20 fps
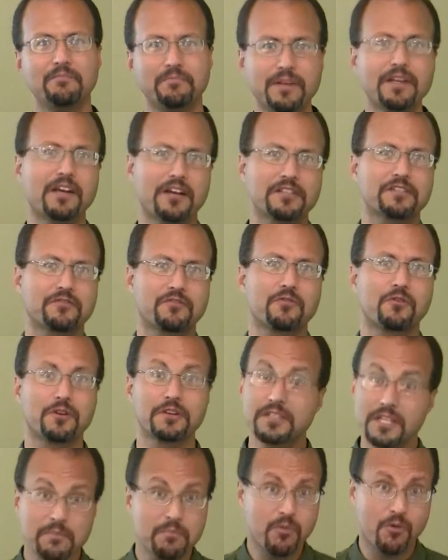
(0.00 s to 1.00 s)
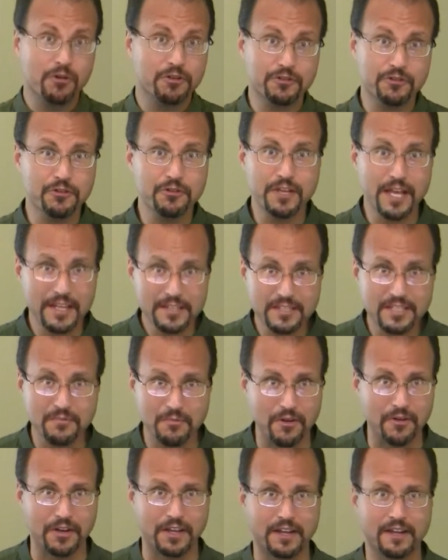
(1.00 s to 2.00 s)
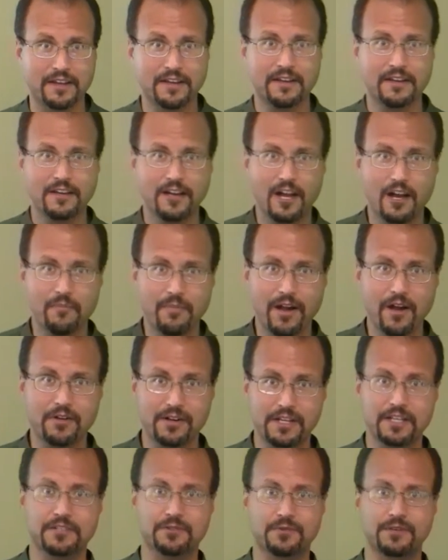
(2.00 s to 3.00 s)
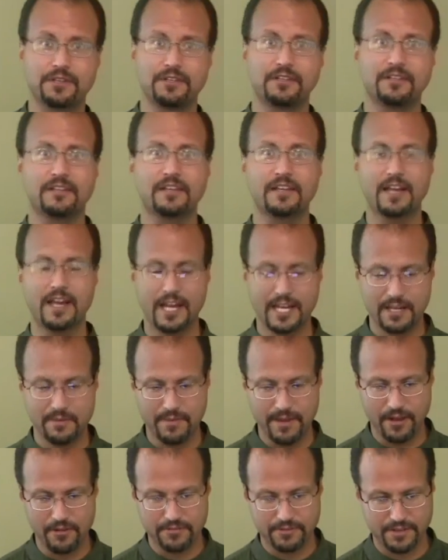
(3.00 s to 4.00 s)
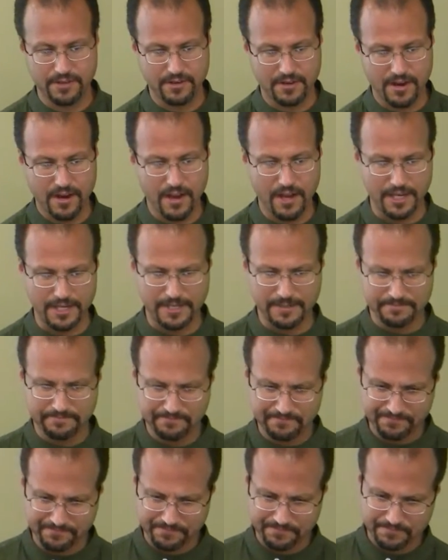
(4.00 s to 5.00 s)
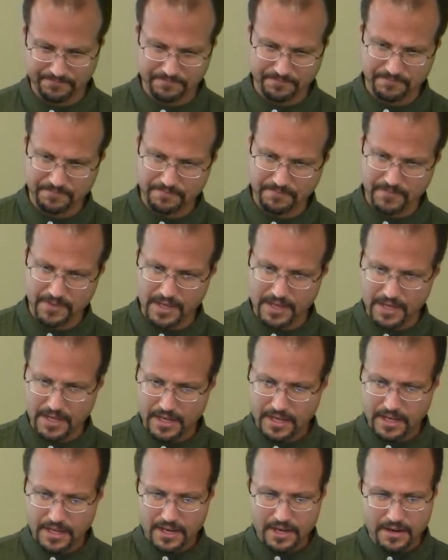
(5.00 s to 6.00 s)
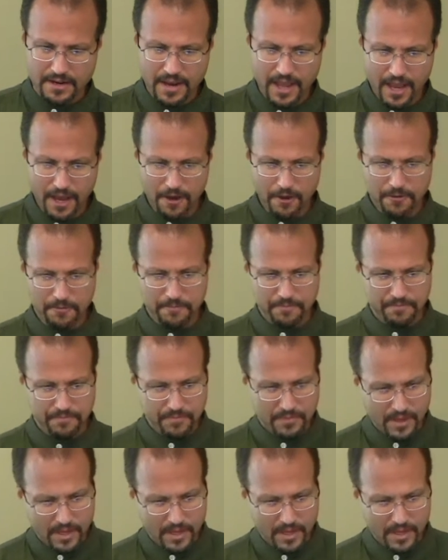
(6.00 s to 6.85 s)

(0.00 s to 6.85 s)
because, of course, he bore true testimony about Israel and about their God. Now,